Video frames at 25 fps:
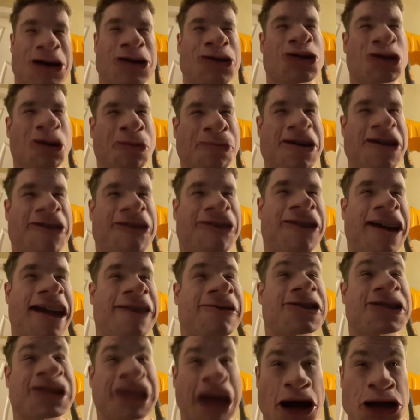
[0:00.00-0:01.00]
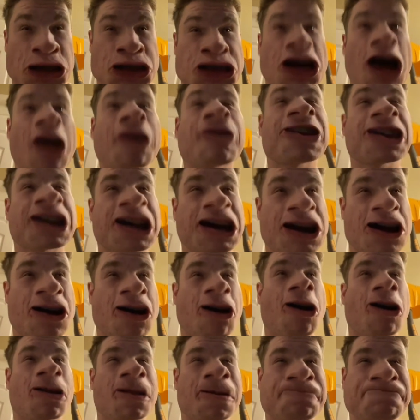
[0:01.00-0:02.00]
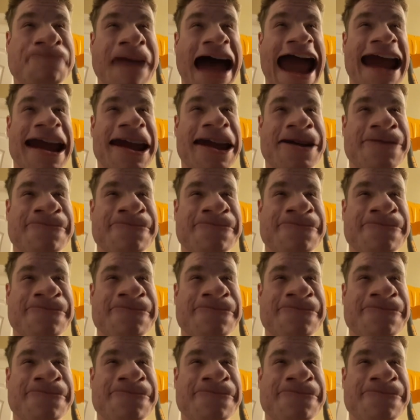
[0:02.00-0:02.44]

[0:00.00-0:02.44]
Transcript: Do me a favor. Tell Joey you're gonna call him back.